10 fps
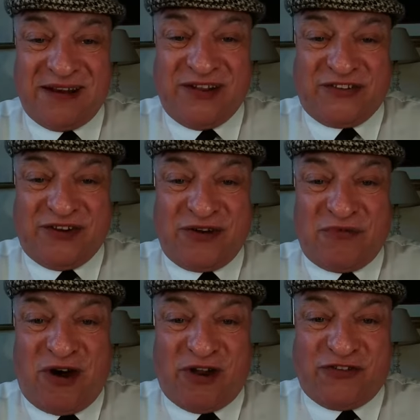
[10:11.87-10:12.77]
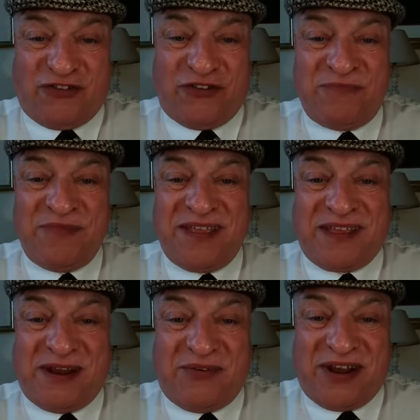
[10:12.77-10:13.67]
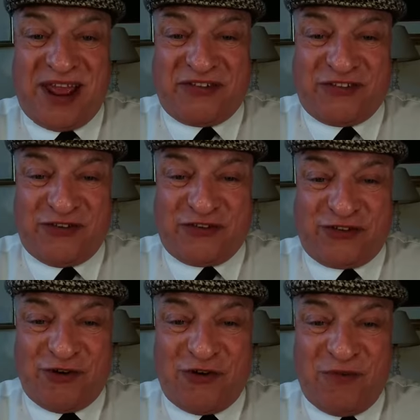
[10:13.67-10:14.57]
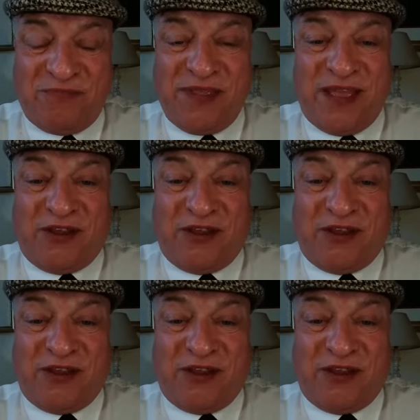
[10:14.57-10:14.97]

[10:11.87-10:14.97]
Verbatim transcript: Listen and watch. Can have a national show